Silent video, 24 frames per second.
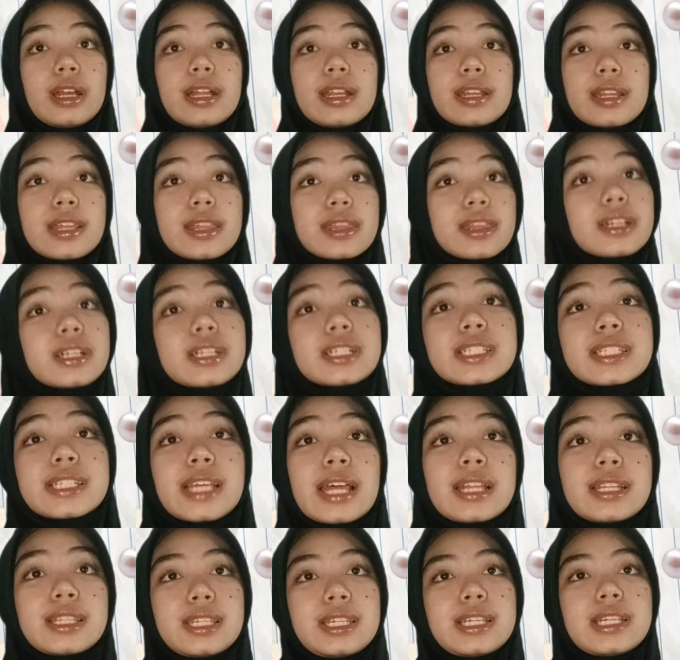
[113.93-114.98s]
The third
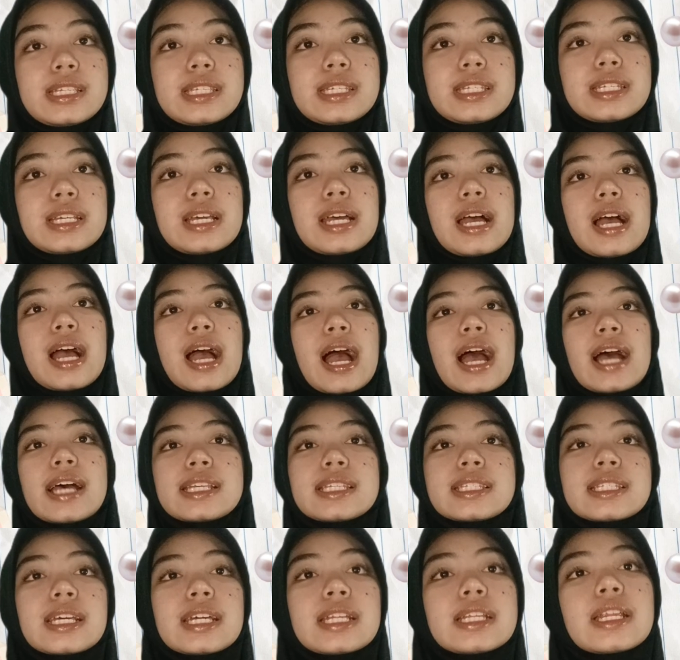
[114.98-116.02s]
sentence
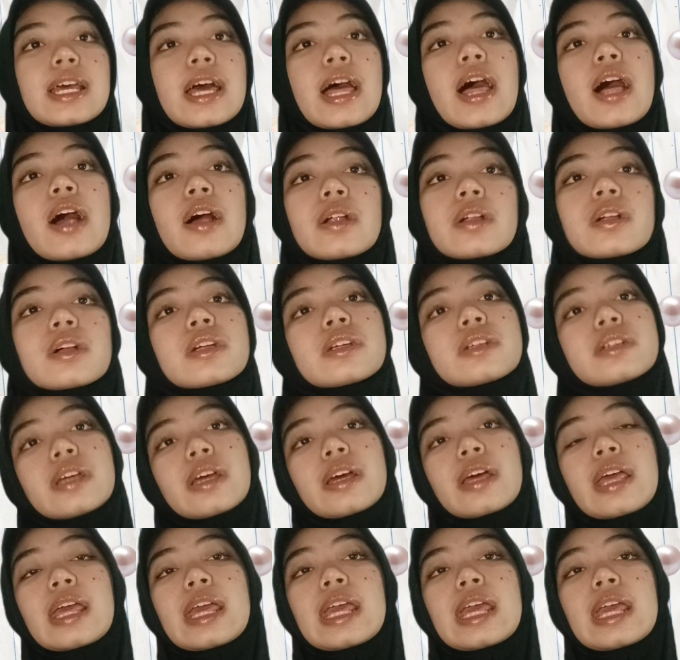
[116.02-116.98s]
has an error